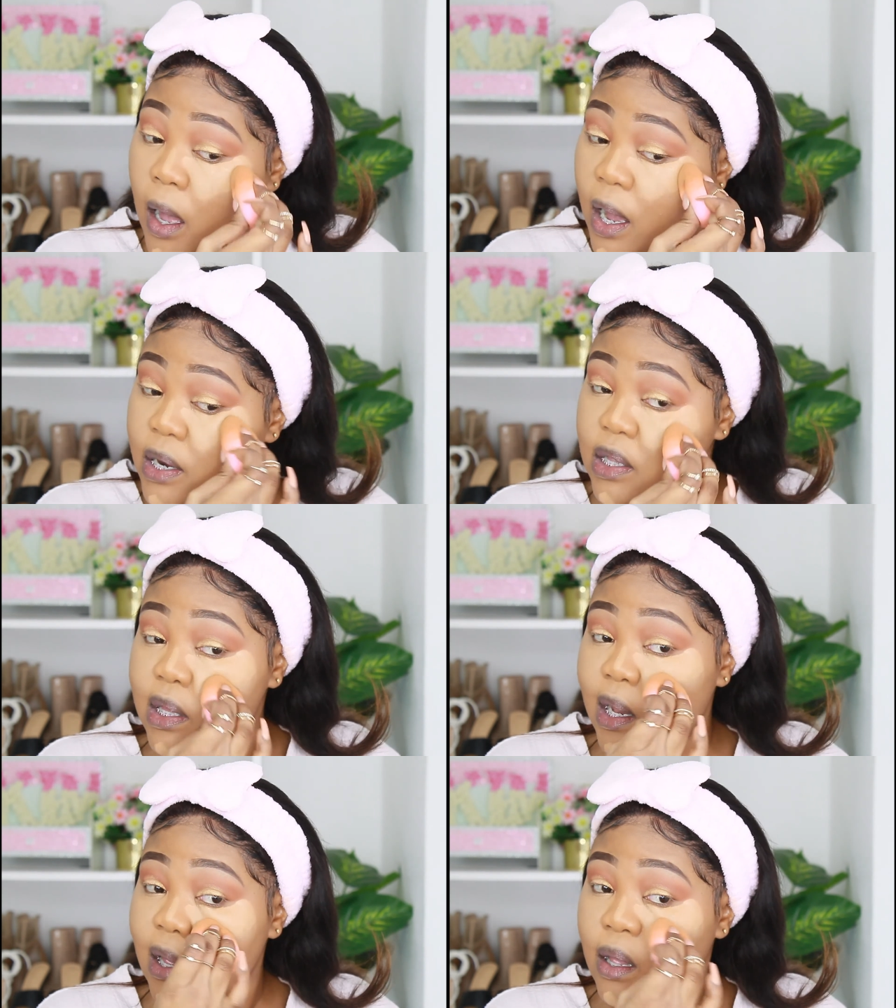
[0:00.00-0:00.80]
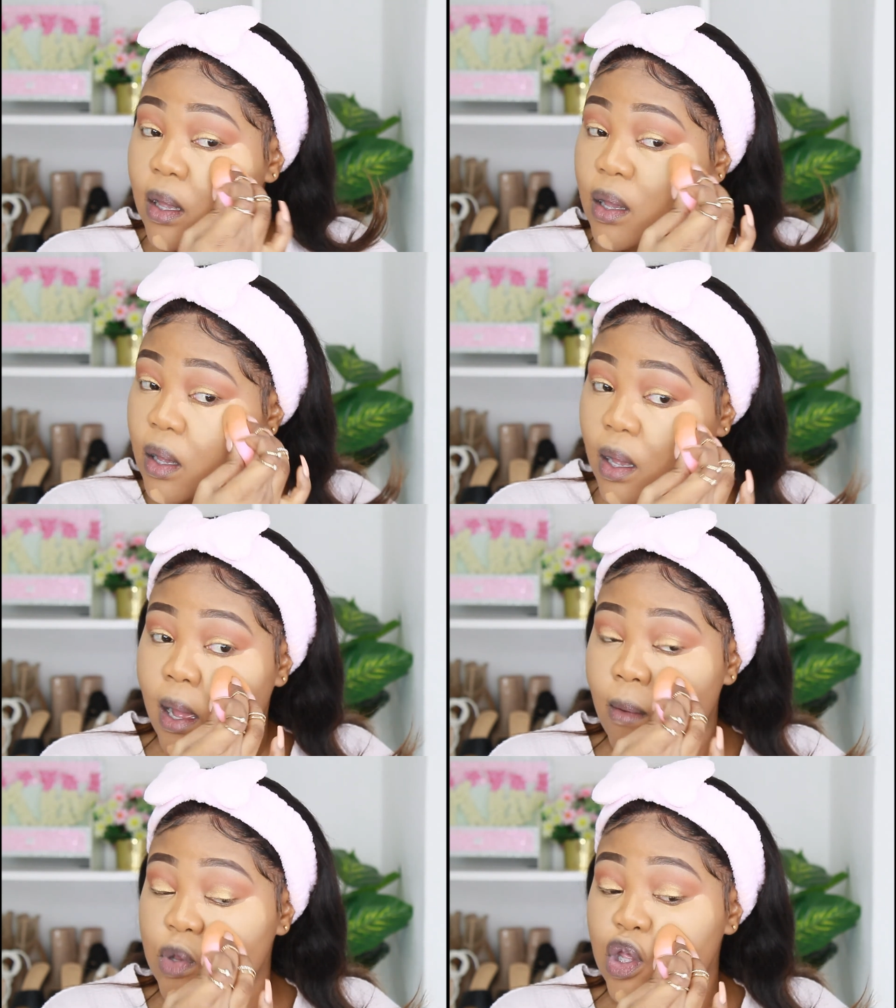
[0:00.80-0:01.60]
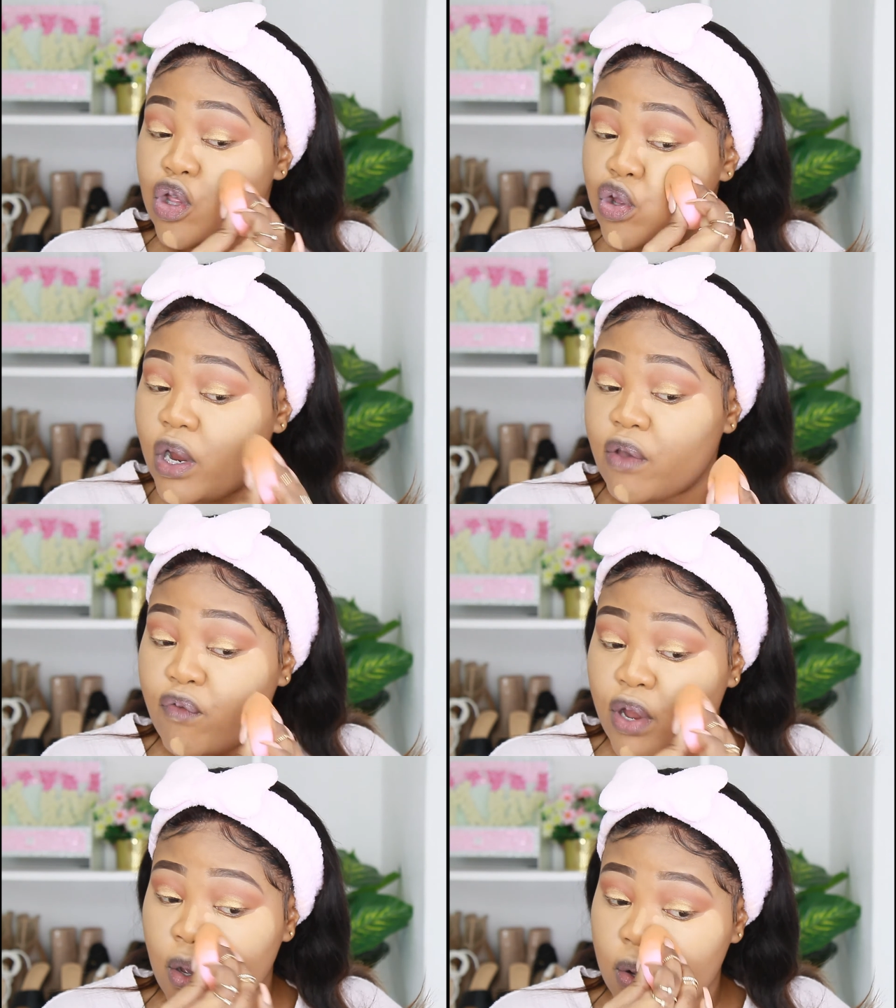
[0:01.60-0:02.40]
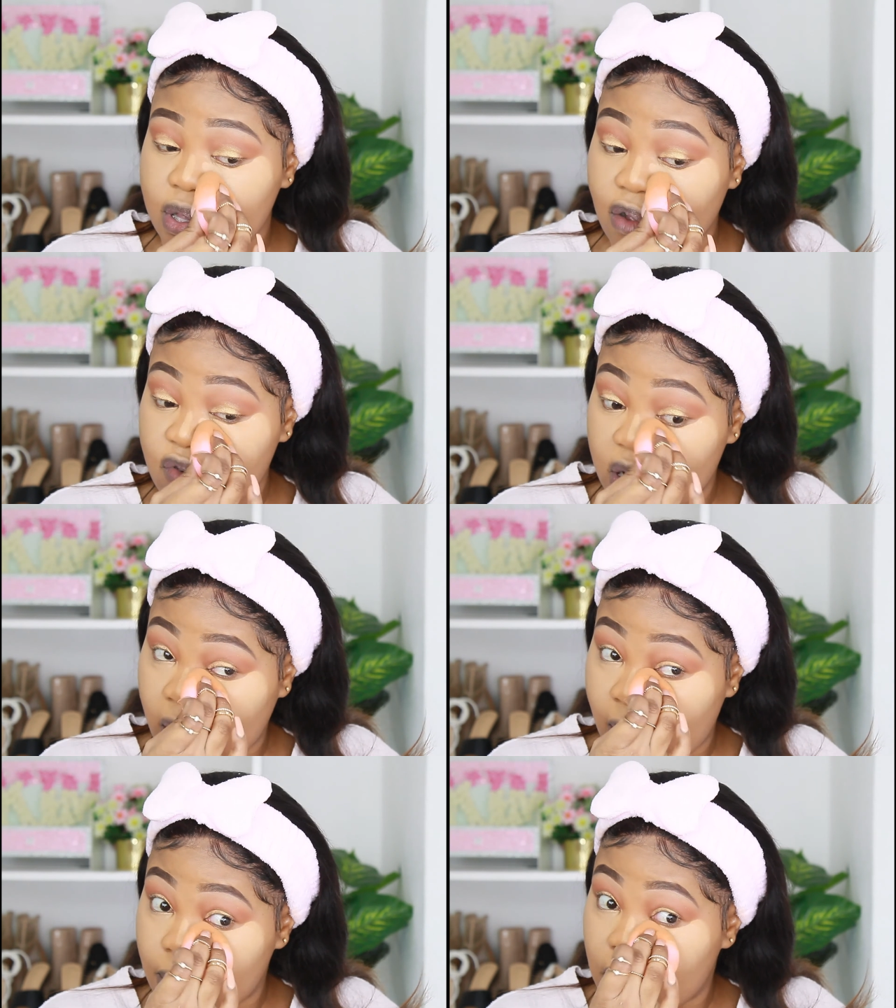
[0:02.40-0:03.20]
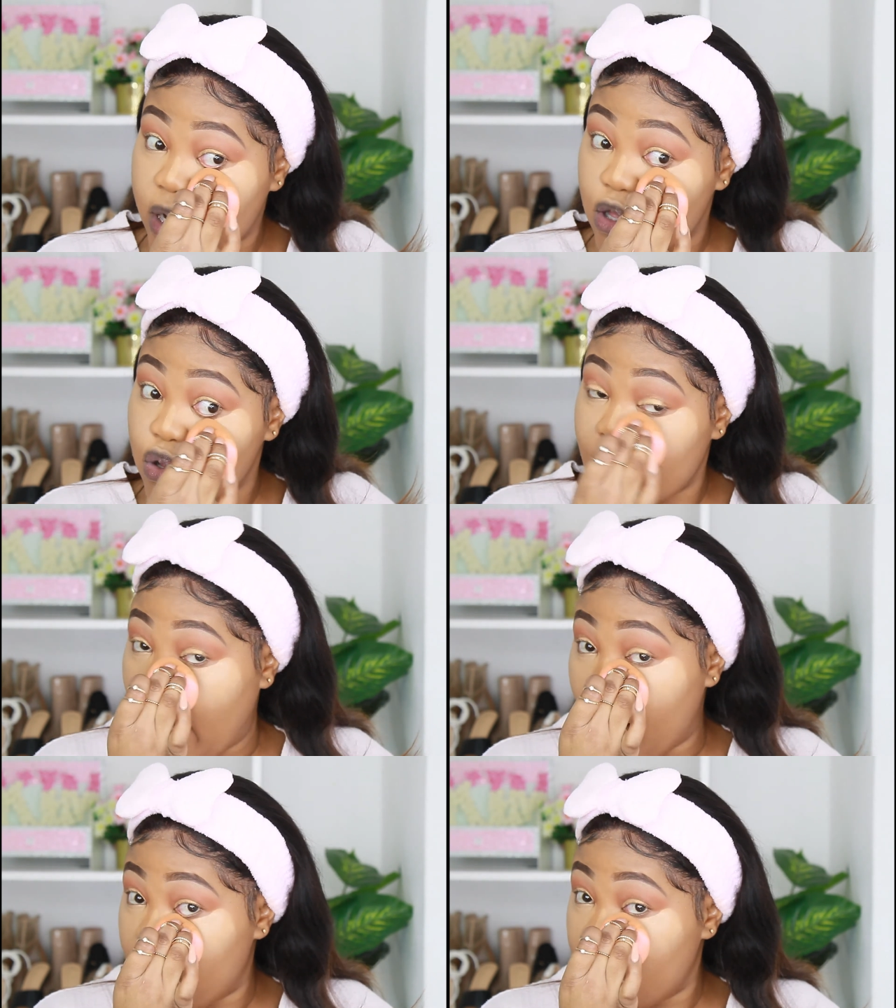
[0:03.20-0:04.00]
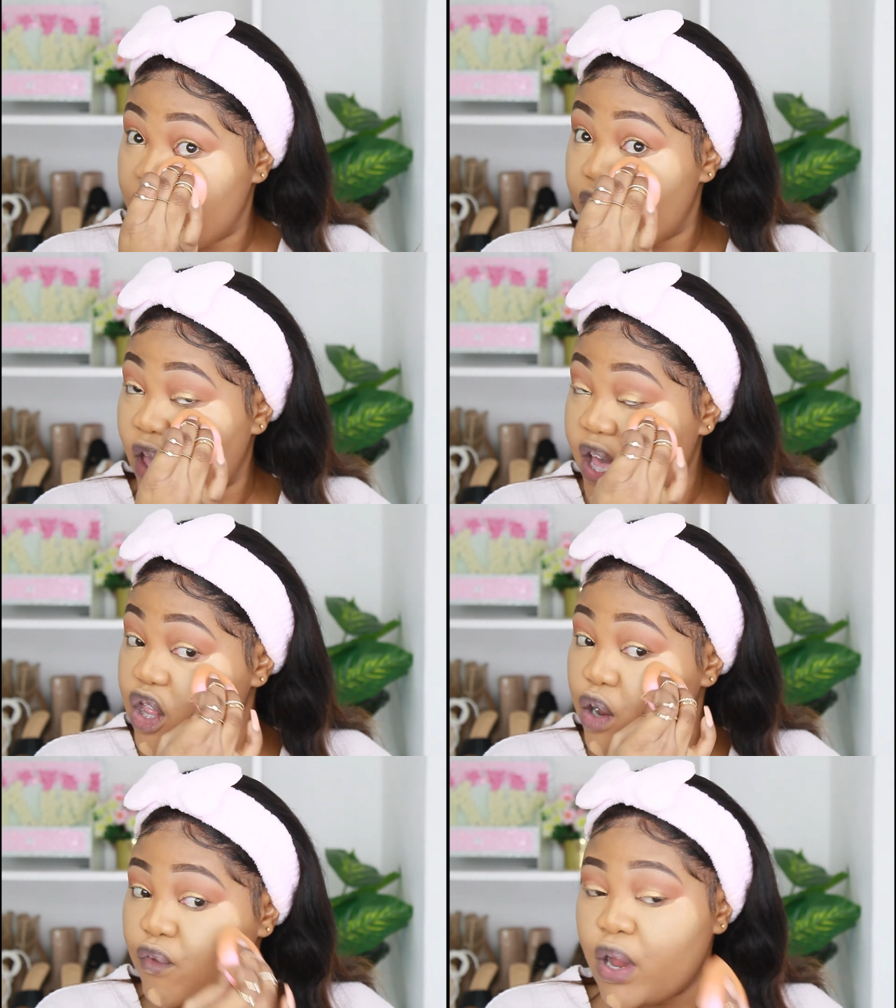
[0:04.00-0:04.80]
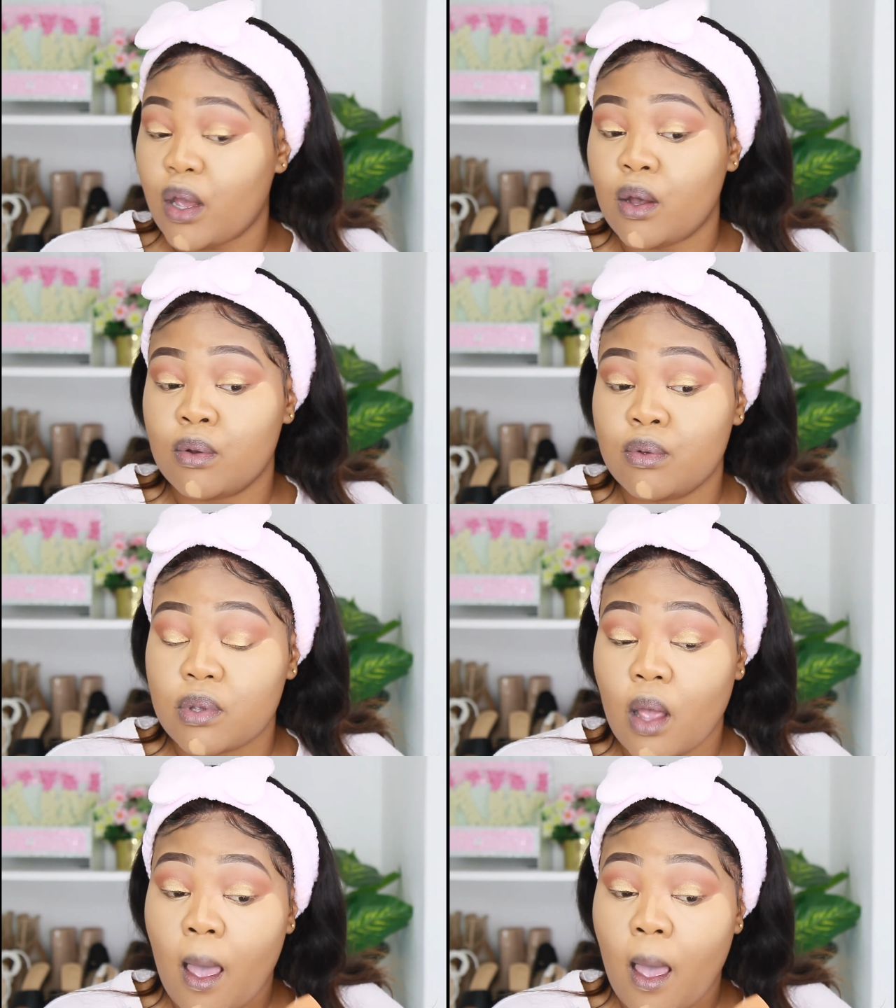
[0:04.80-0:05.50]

honestly, I'm just shooting videos. After here, I'm gonna shoot a couple of fashion videos.